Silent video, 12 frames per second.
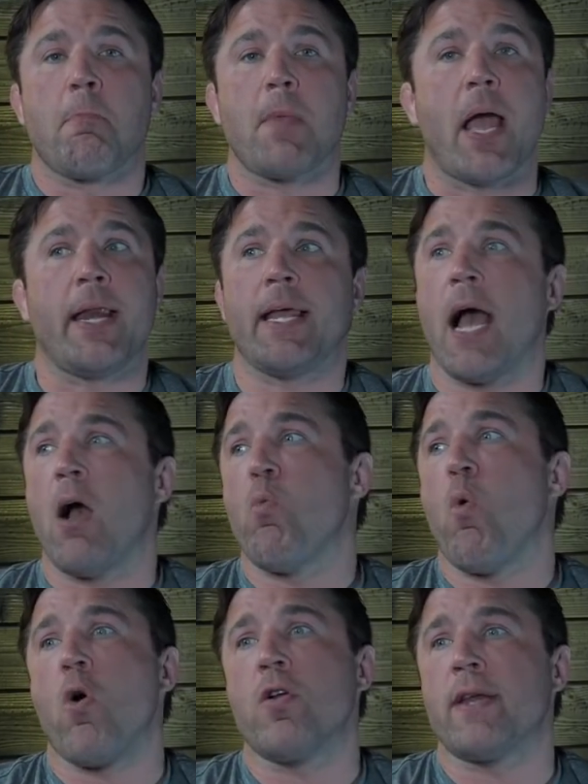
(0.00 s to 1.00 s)
And he got
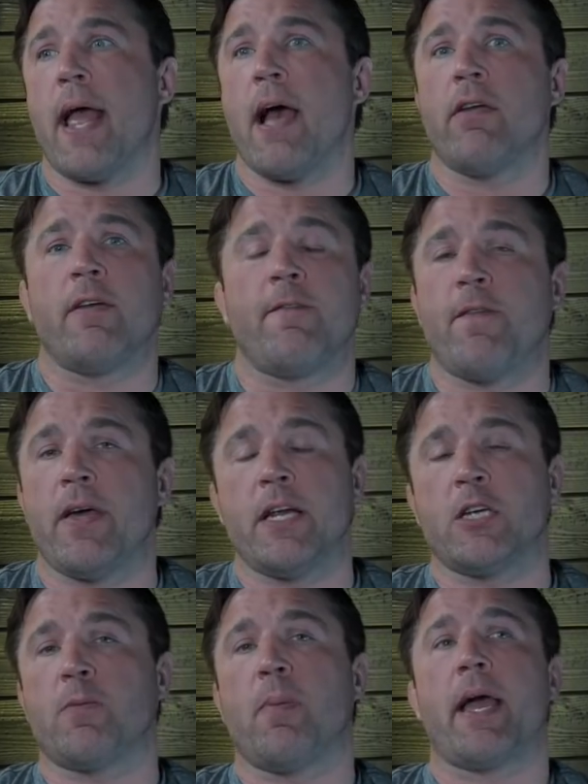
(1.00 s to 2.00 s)
worn down and
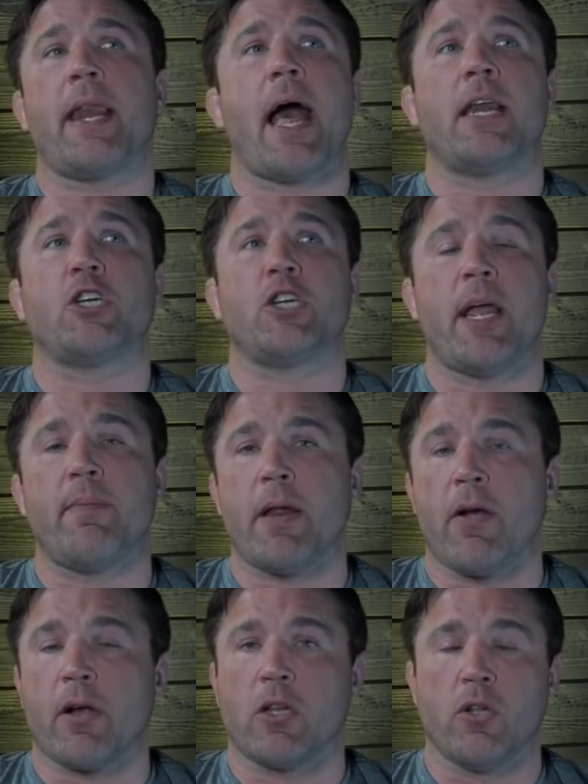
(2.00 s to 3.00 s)
finished by an out of shape
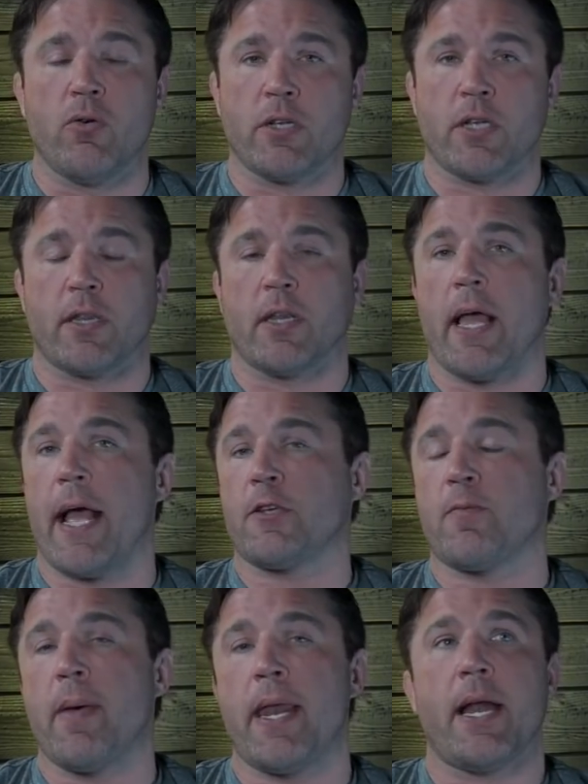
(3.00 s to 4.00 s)
Derrick Lewis at the
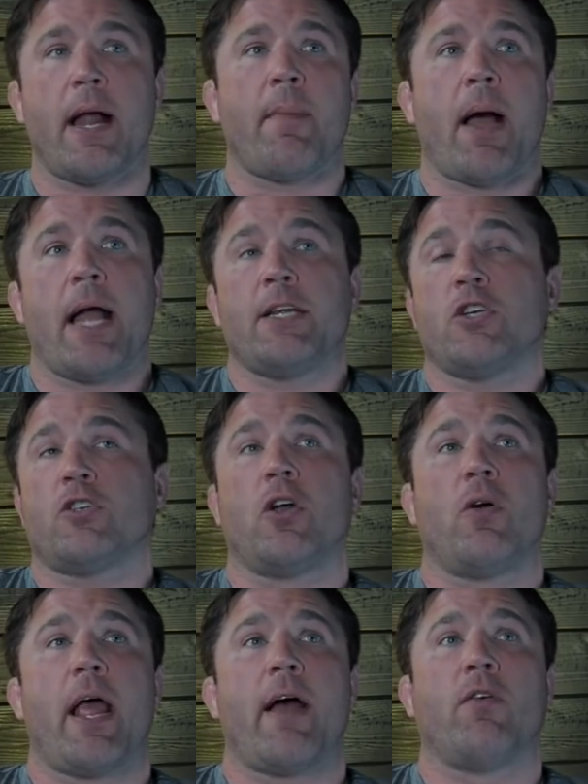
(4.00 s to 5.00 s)
last minute. I, I just
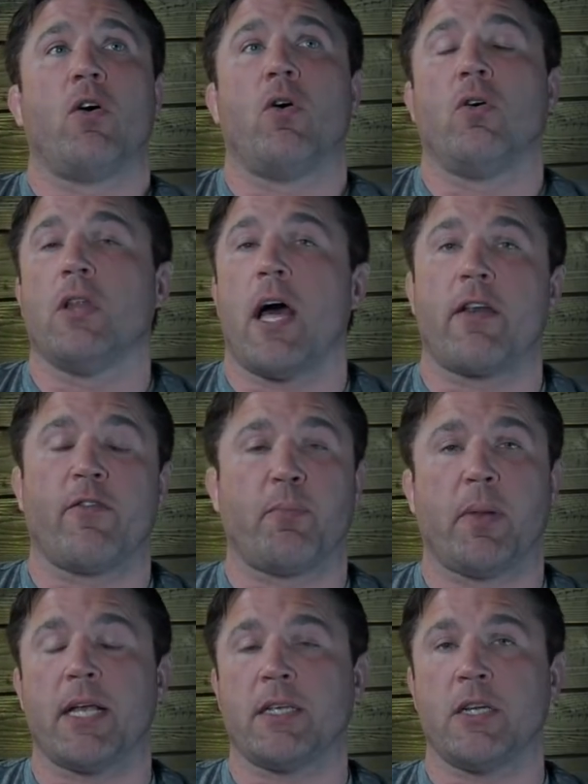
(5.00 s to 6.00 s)
don't have a whole lot of
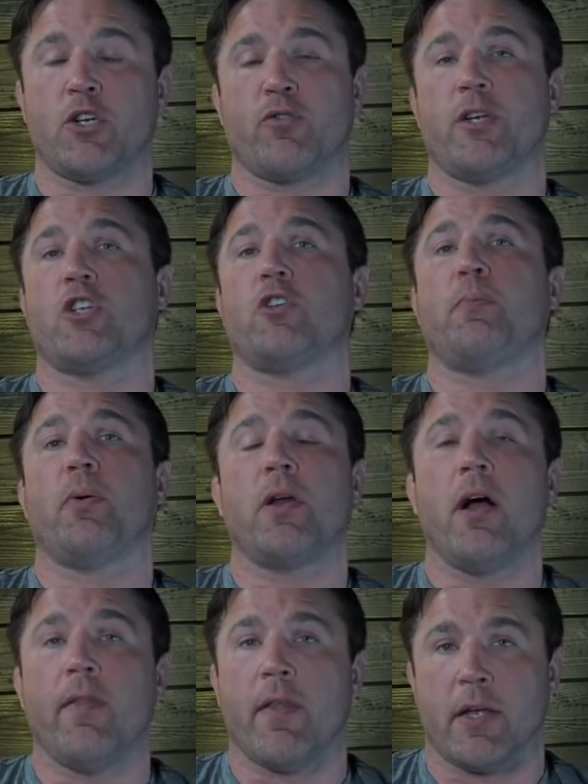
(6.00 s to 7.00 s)
pleasantries to put
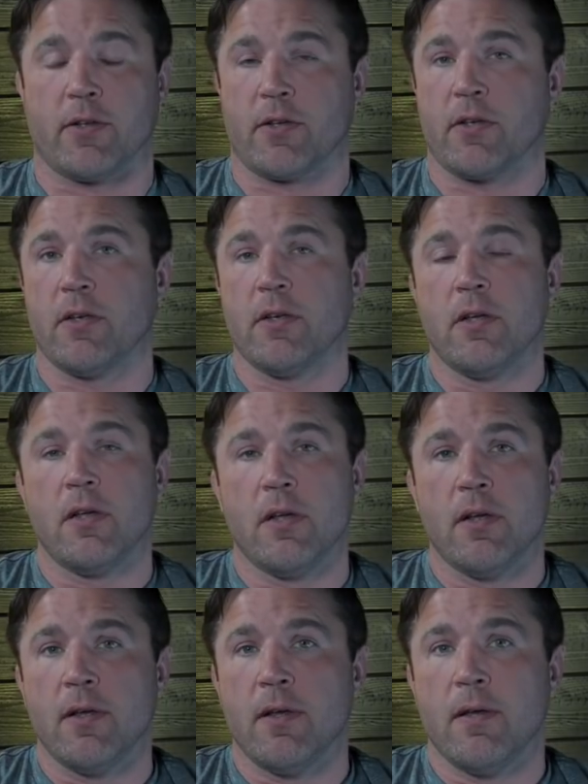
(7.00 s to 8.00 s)
on this.
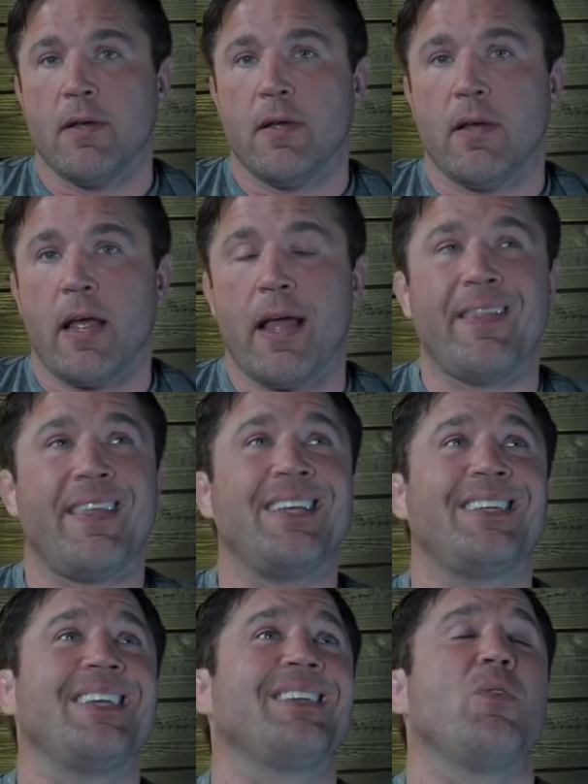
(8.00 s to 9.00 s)
And
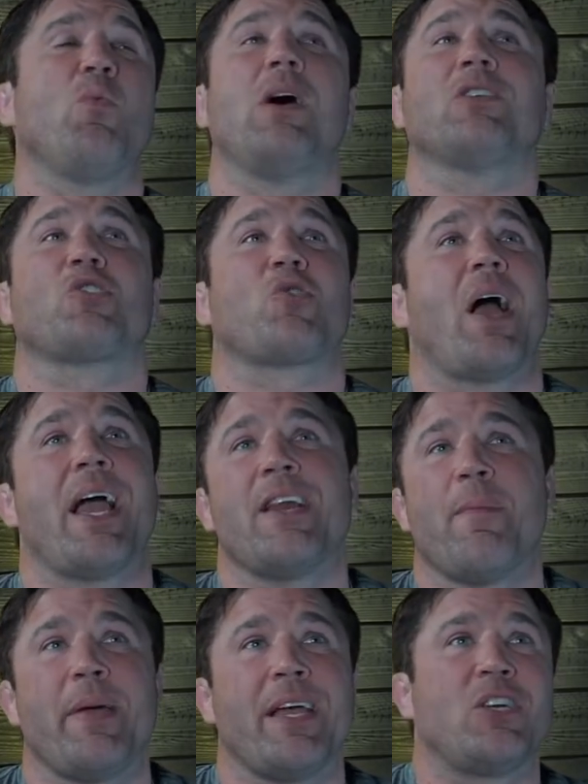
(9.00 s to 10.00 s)
this isn't while trying
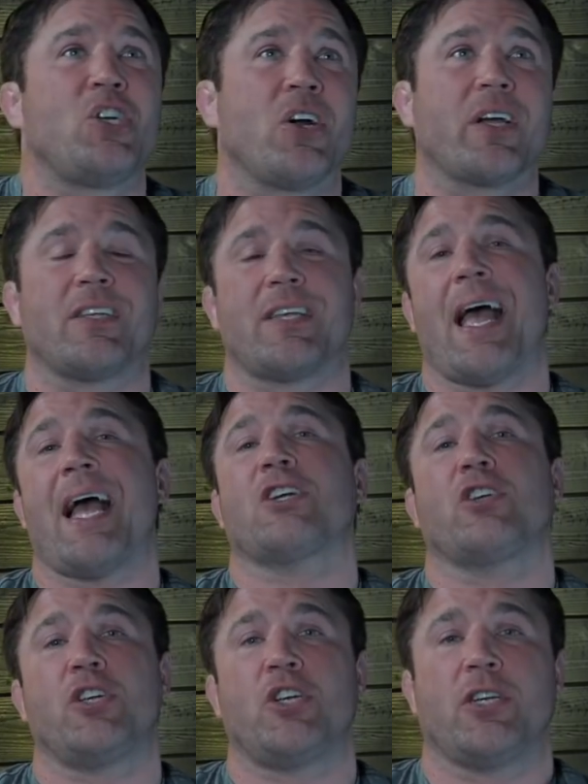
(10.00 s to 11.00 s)
to be a jerk. It's
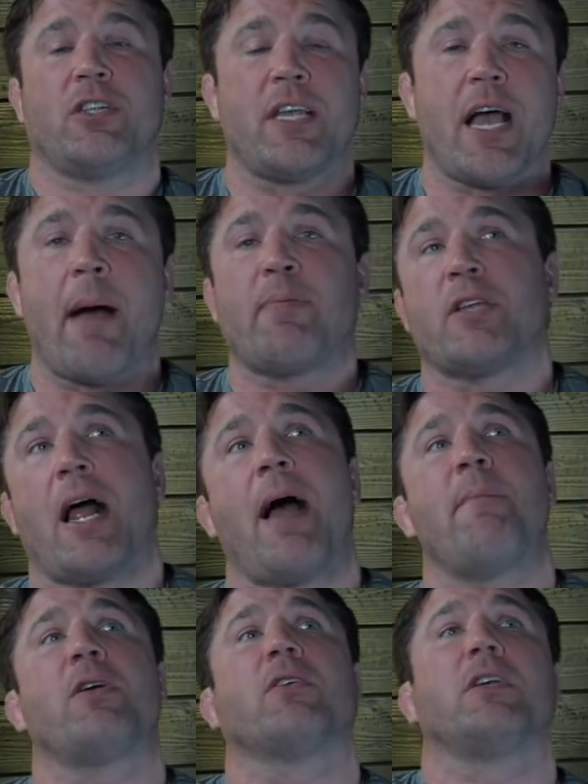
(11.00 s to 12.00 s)
actually just the opposite.
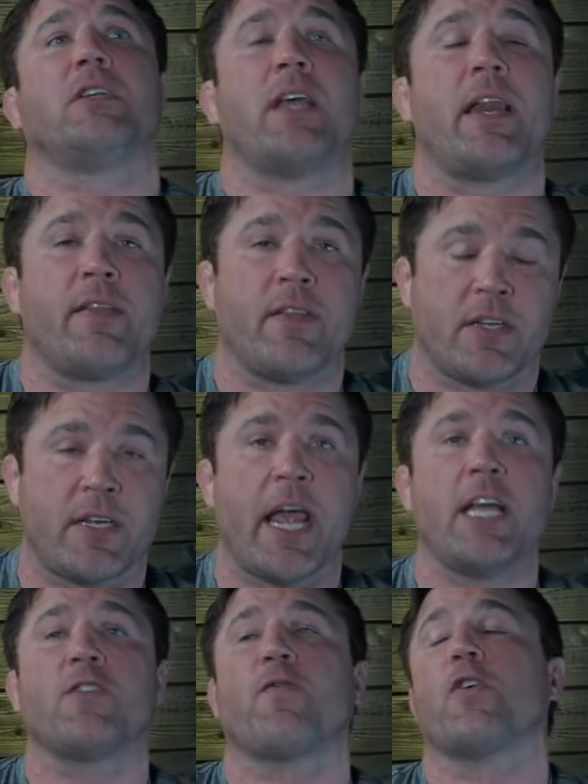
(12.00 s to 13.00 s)
I'm merely setting the
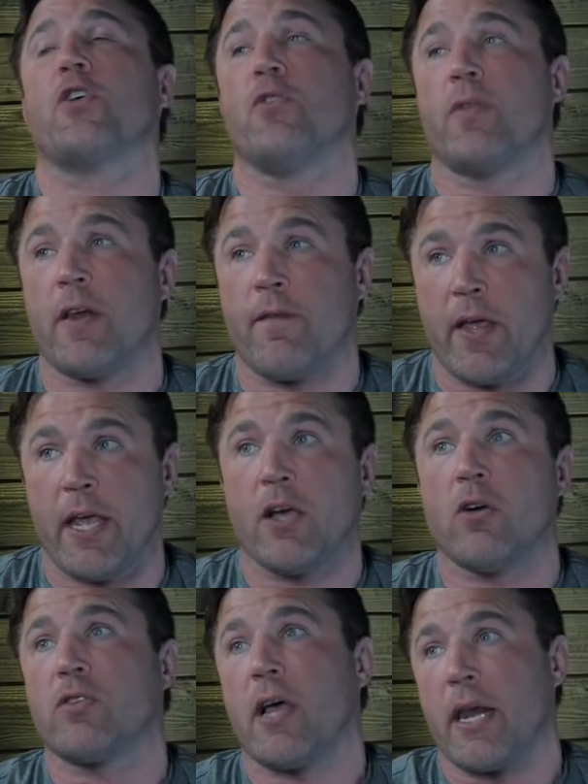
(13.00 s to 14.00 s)
stage for you that if he
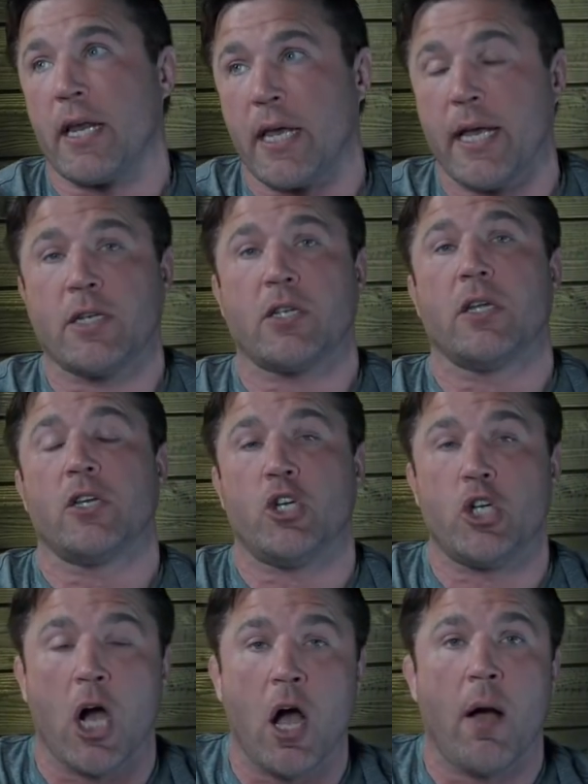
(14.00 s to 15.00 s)
goes out and gets the
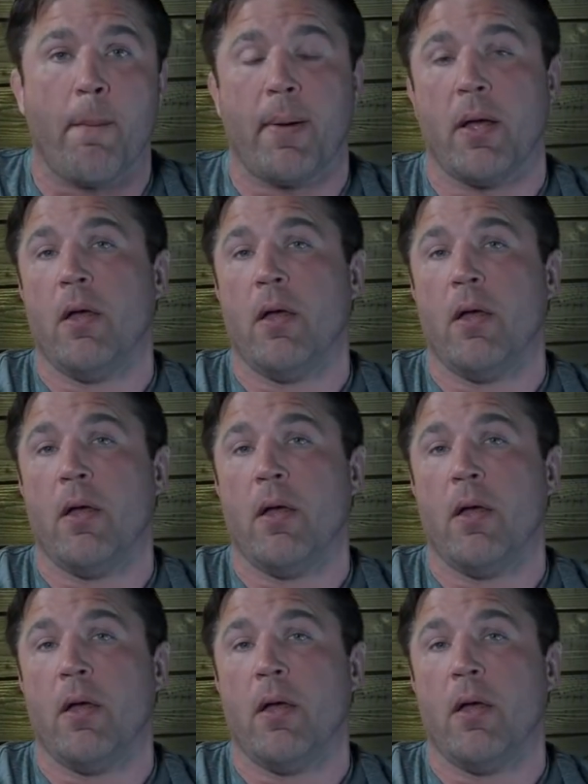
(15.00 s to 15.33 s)
jump